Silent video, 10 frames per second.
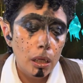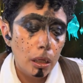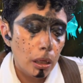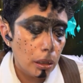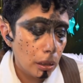
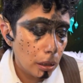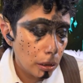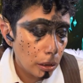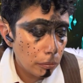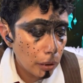
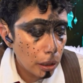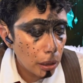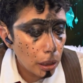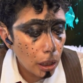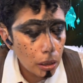
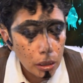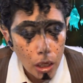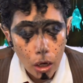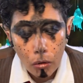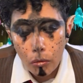Depending on
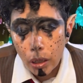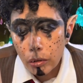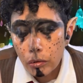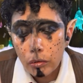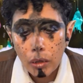what
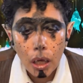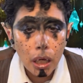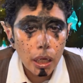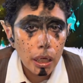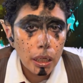
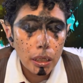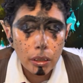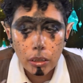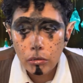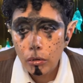side of
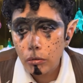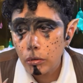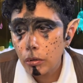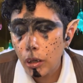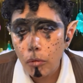the
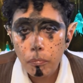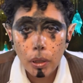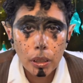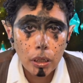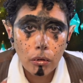
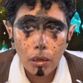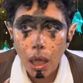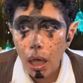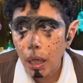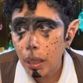socio-political
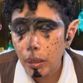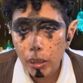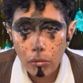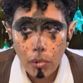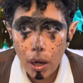aisle
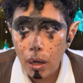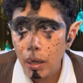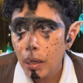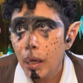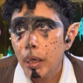you are,
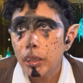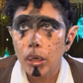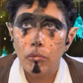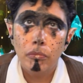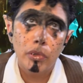
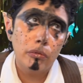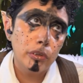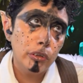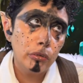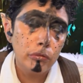you
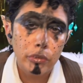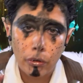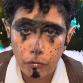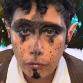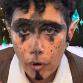dudes
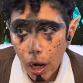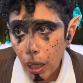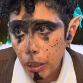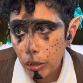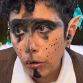are
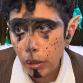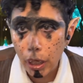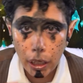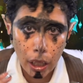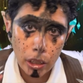fragile,
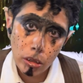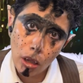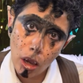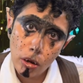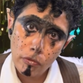you get
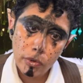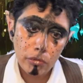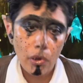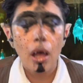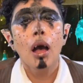
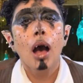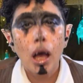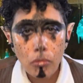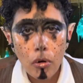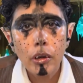nervous.
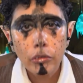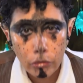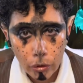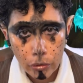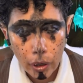I wore a
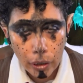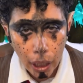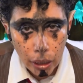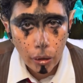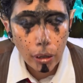suit,
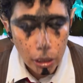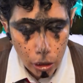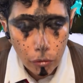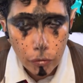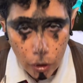okay? I say
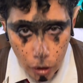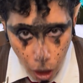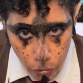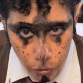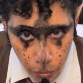you feel
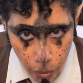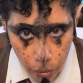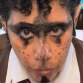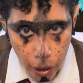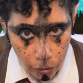comfortable
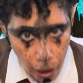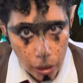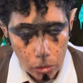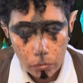with me, okay?